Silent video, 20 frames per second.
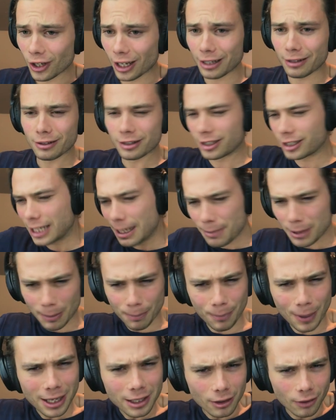I skipped a
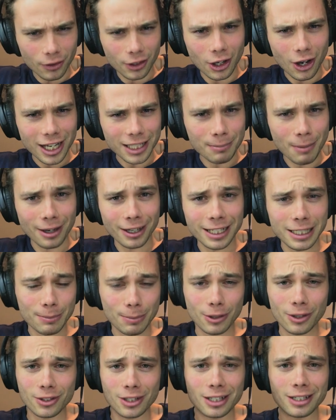bundle of the ice monkeys
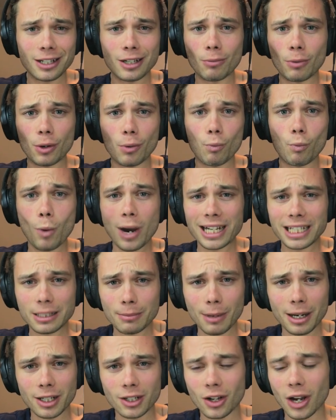because I didn't want to
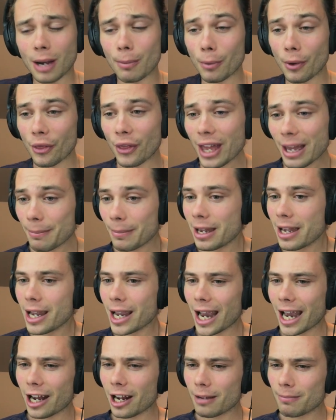waste my time with them,
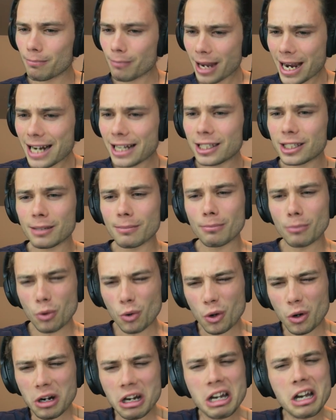and I made some
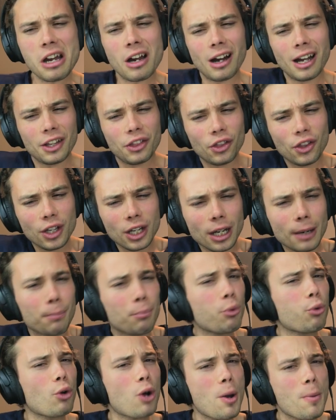more, I think,
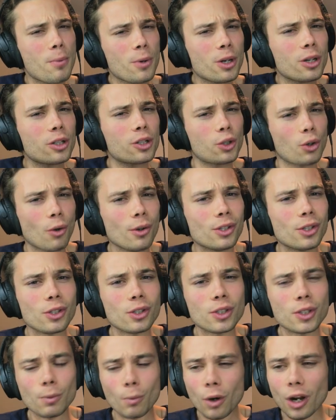appropriate
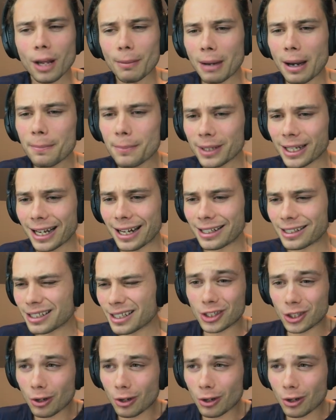choices to what I'm up against.